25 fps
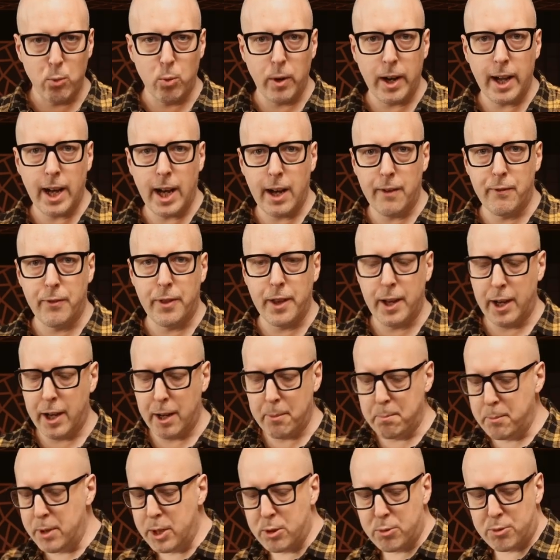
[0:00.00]
we have
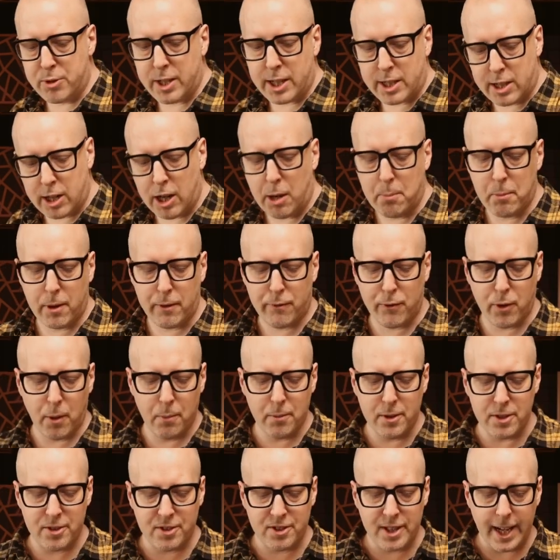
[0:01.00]
the music coming
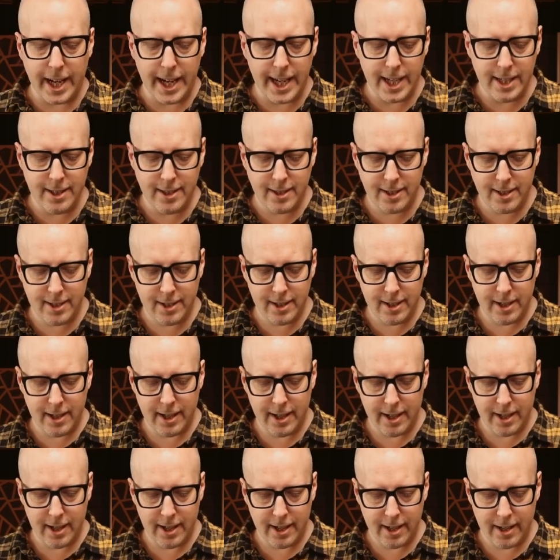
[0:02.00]
from the stage.
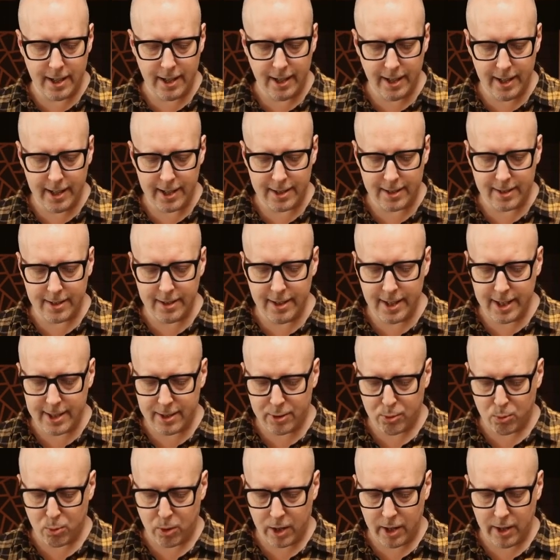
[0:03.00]
Uh, it's
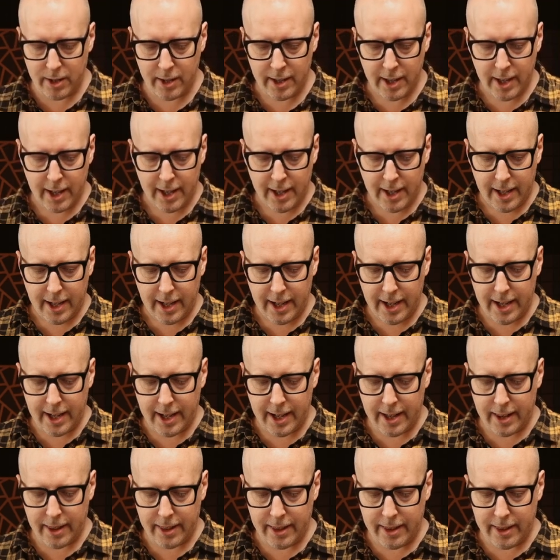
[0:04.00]
this one,
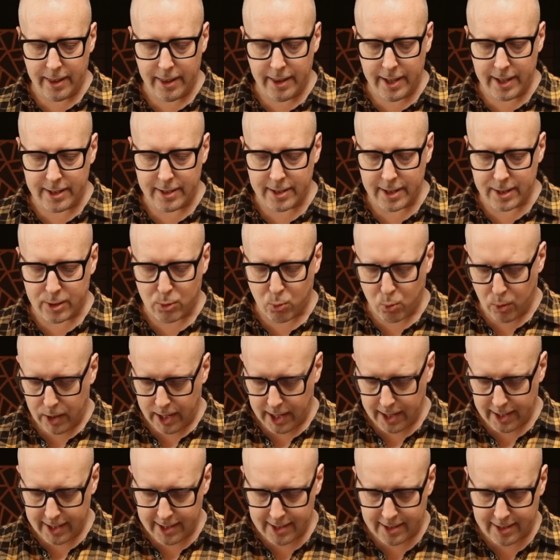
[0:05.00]
and this as
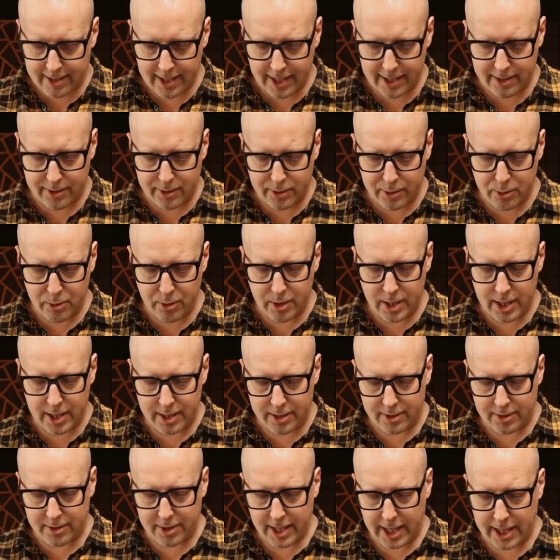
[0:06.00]
well is sent to
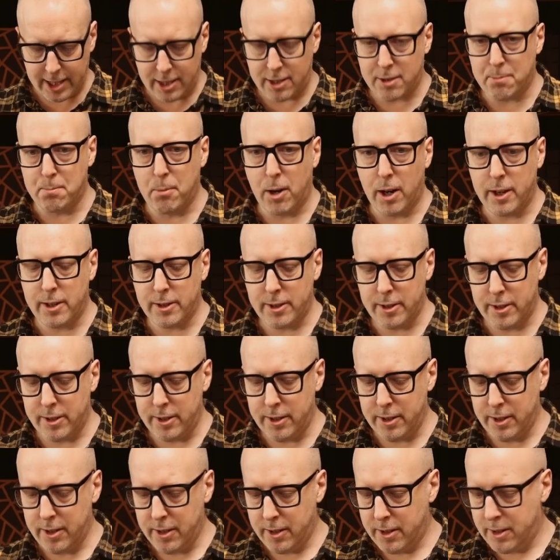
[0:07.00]
the stage monitor.